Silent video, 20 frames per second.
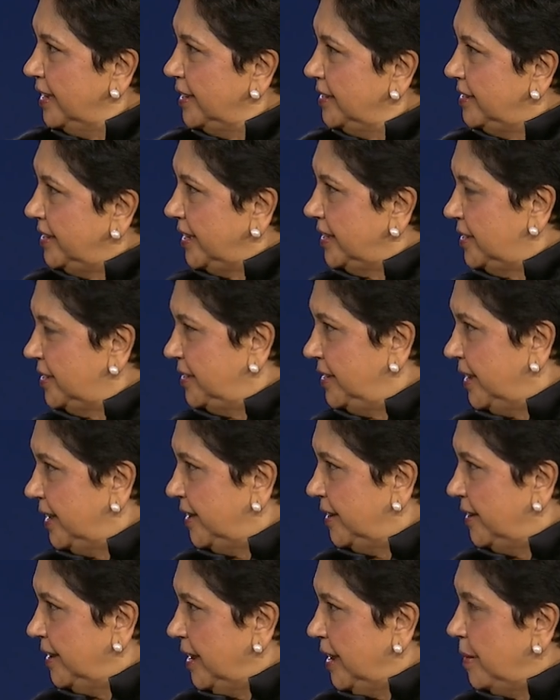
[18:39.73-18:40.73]
test
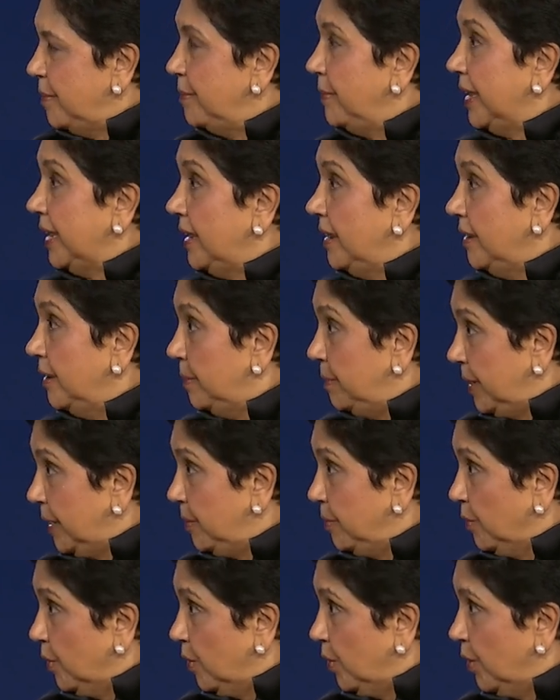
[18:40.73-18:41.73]
their mettle a bit
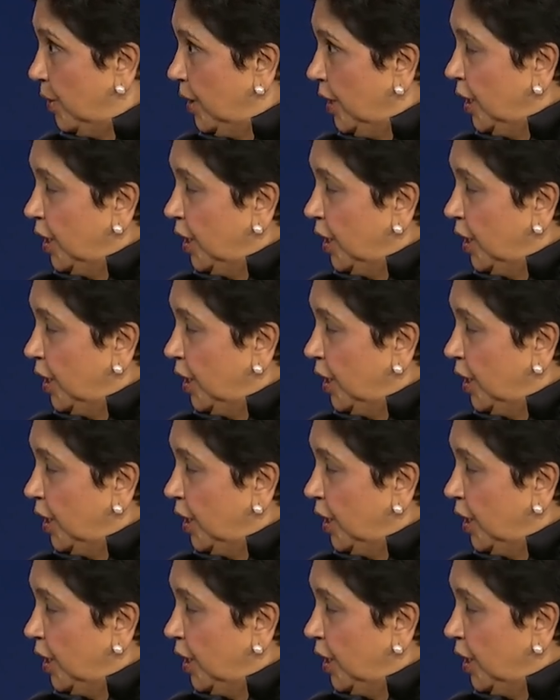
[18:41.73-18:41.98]
more.